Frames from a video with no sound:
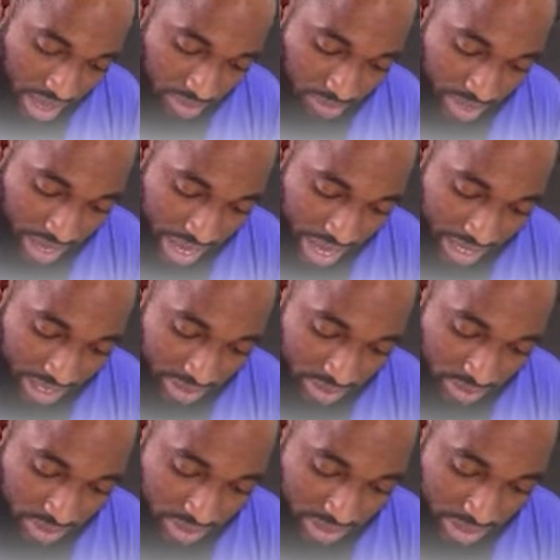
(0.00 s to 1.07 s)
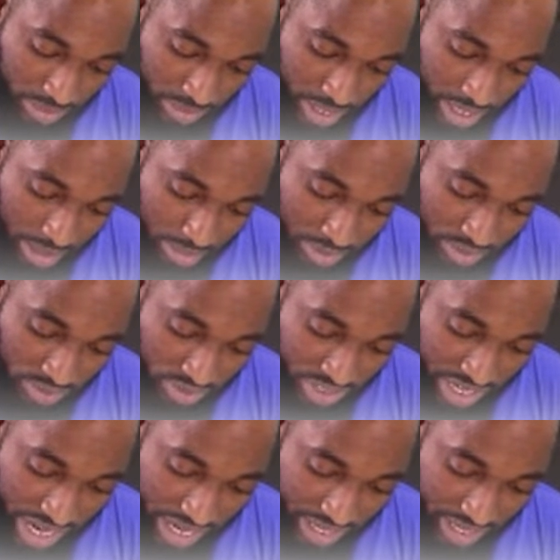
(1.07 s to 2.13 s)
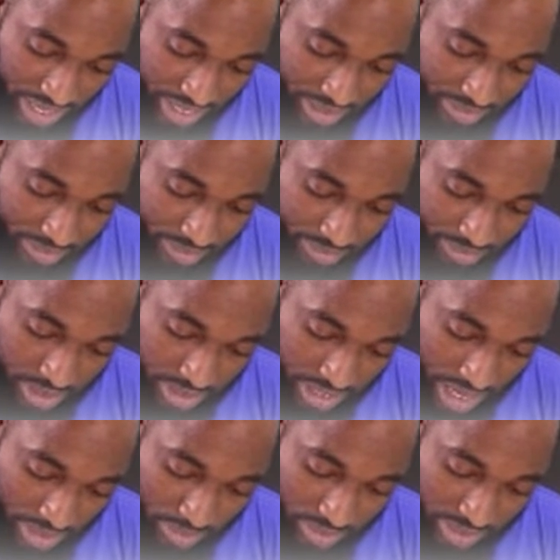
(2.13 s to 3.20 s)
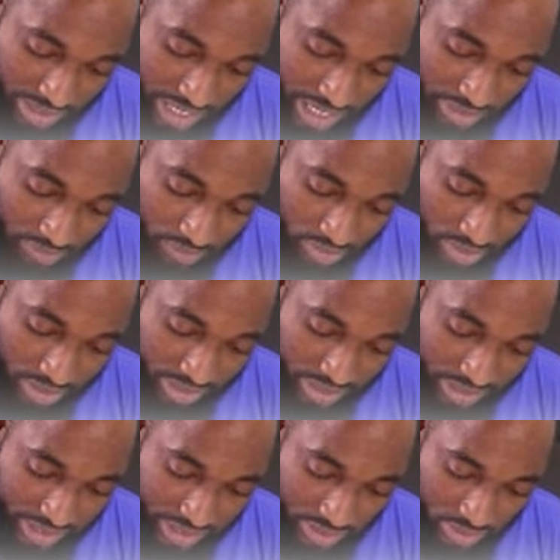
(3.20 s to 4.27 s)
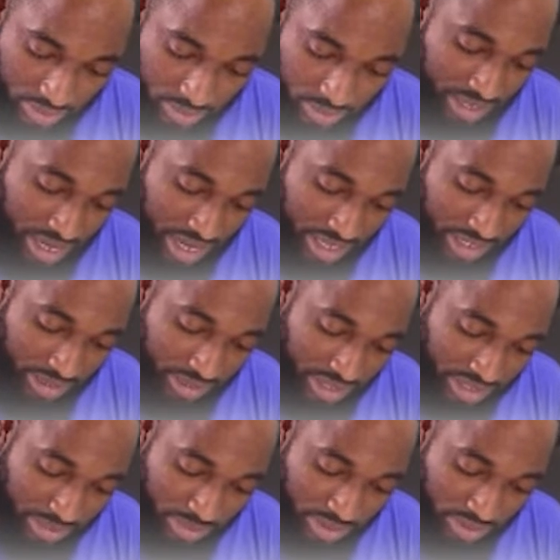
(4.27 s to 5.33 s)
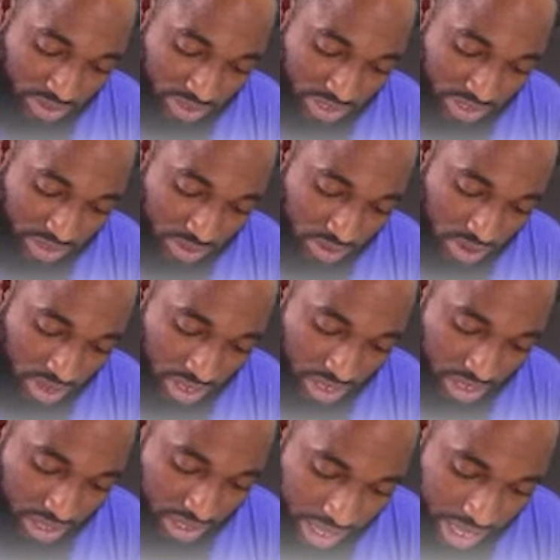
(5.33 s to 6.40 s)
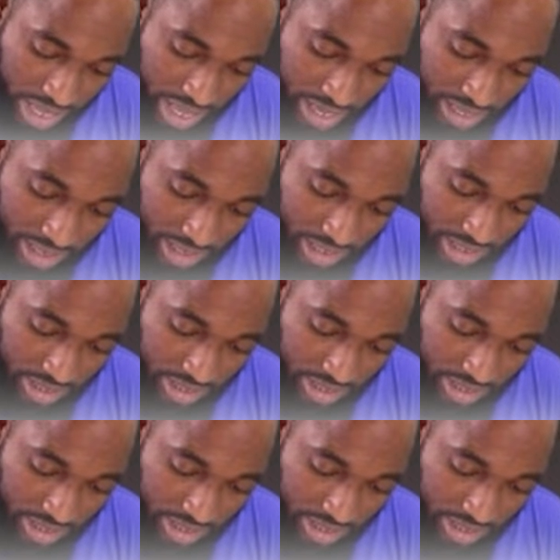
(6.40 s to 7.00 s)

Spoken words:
And we're adding on some kind of mystery guy here that will send everything to zero. And this matrix is called L.